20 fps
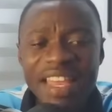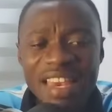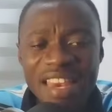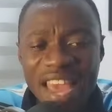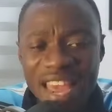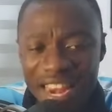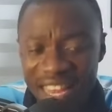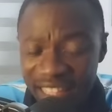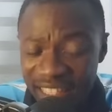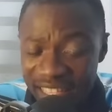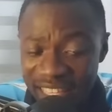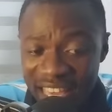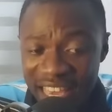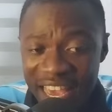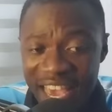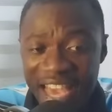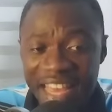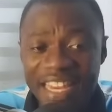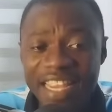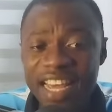ye de
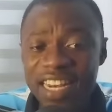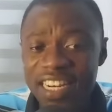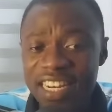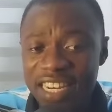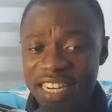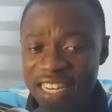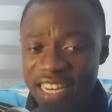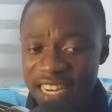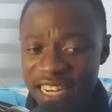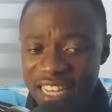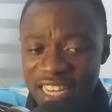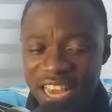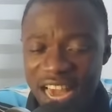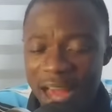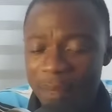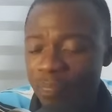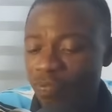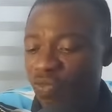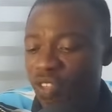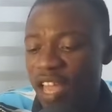ti eni ye de di
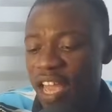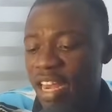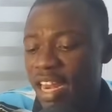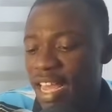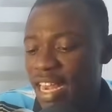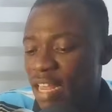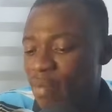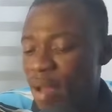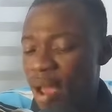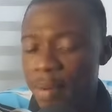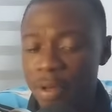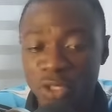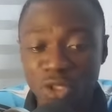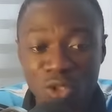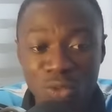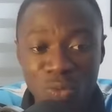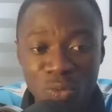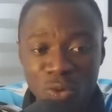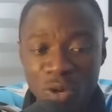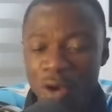kan ene ye de ba be
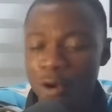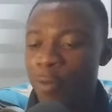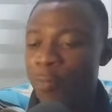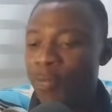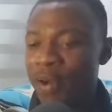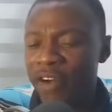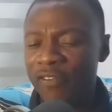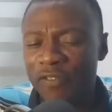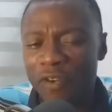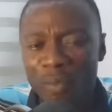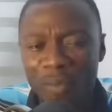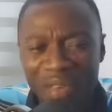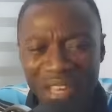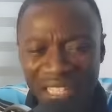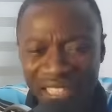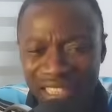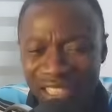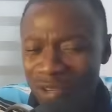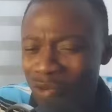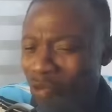somo e o platform
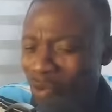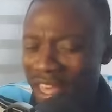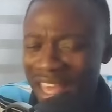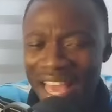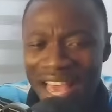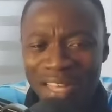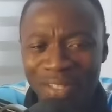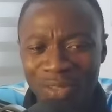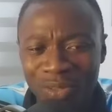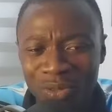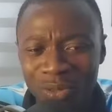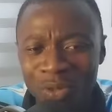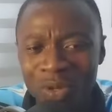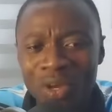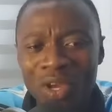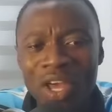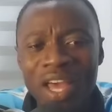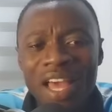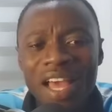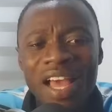ke say we aso